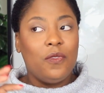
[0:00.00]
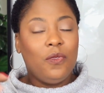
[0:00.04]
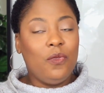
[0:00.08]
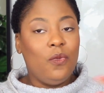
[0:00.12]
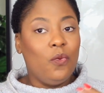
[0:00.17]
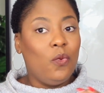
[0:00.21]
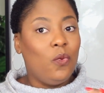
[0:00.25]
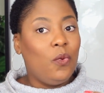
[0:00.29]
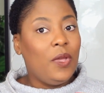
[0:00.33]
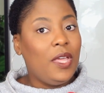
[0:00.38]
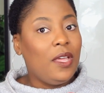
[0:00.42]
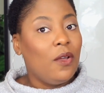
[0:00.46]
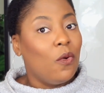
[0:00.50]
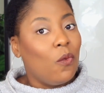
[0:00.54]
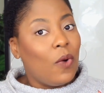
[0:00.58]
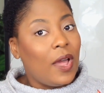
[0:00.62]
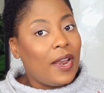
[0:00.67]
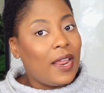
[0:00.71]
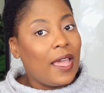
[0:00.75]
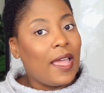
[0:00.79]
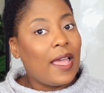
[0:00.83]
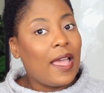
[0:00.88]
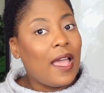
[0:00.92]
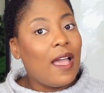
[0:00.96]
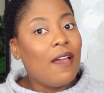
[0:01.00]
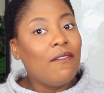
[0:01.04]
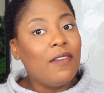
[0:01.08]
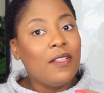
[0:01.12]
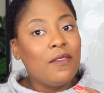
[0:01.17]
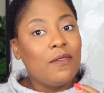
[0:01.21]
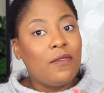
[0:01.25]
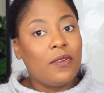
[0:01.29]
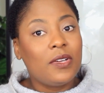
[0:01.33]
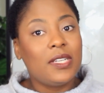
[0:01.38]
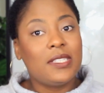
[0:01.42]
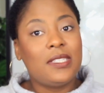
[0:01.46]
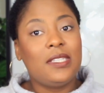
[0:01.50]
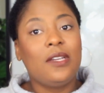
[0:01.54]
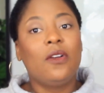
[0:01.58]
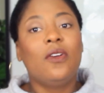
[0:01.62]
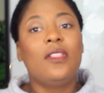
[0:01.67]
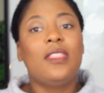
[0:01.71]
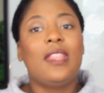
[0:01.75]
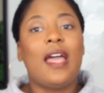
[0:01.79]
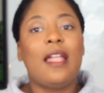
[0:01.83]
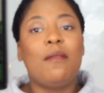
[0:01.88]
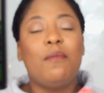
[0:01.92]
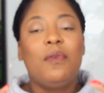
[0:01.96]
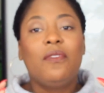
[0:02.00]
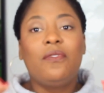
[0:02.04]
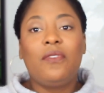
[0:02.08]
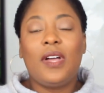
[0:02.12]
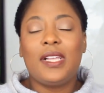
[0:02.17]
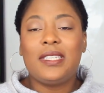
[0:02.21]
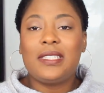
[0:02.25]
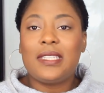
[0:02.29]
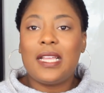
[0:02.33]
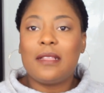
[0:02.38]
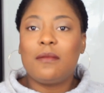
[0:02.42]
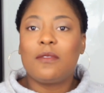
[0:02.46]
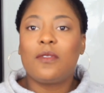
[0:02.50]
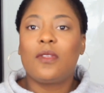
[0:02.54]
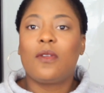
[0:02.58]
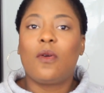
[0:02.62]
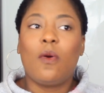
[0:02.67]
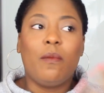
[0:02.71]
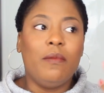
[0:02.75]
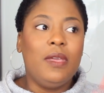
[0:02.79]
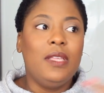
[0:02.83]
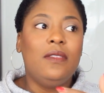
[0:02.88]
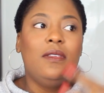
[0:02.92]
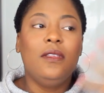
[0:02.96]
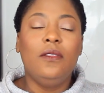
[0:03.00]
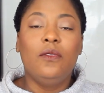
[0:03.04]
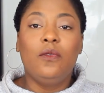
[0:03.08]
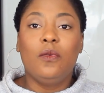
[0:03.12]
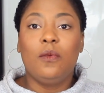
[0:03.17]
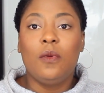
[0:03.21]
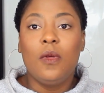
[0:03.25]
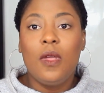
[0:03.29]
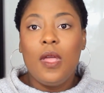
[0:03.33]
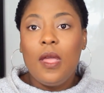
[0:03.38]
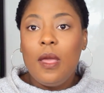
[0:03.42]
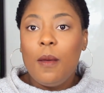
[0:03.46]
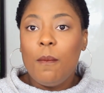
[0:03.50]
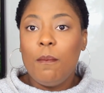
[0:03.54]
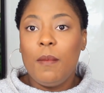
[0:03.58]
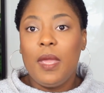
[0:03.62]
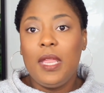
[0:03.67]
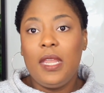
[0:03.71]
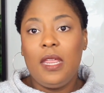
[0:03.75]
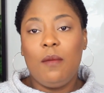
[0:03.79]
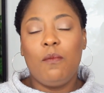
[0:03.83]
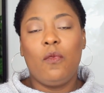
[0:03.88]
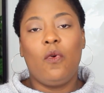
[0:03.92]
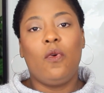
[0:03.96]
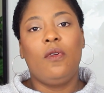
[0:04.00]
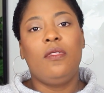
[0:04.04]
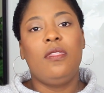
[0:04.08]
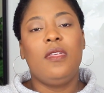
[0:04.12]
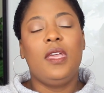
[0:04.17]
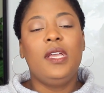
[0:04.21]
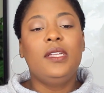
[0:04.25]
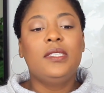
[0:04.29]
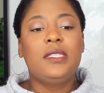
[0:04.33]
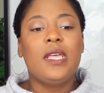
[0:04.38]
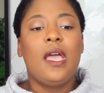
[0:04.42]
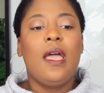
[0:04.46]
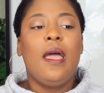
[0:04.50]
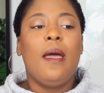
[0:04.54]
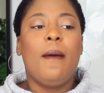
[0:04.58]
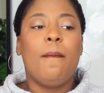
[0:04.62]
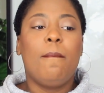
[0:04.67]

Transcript: doing what I have, and focusing on that before I start committing to many more things.